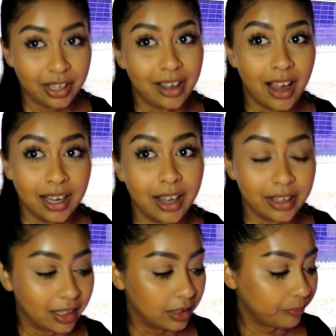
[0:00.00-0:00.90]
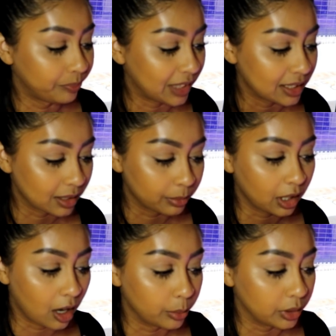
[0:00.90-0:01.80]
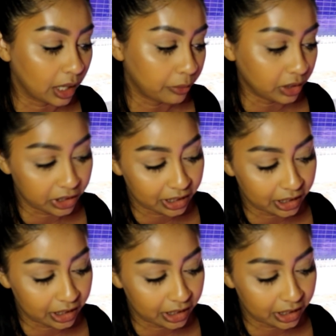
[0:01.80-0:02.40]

like, I like that. That's something I would like really